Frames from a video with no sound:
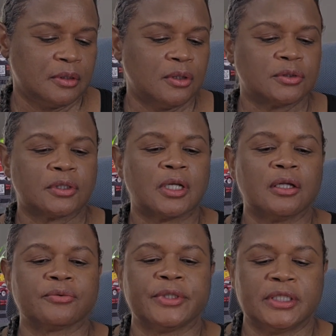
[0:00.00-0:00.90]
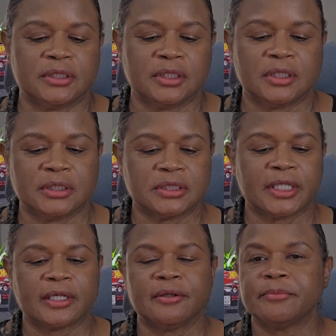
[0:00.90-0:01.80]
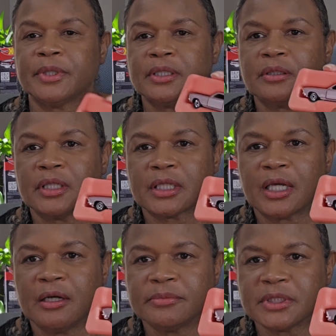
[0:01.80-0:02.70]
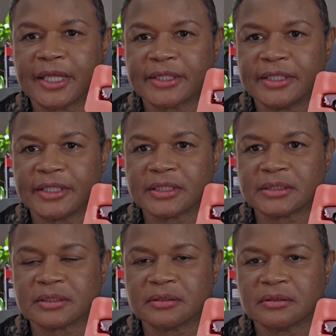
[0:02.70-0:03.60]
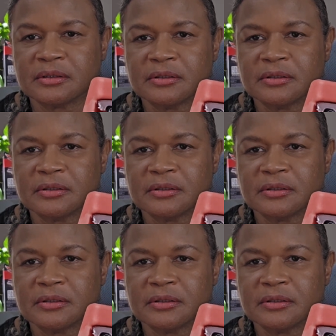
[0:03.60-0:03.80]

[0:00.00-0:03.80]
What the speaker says: hold on, I'll read it to you in a second, but it comes like this.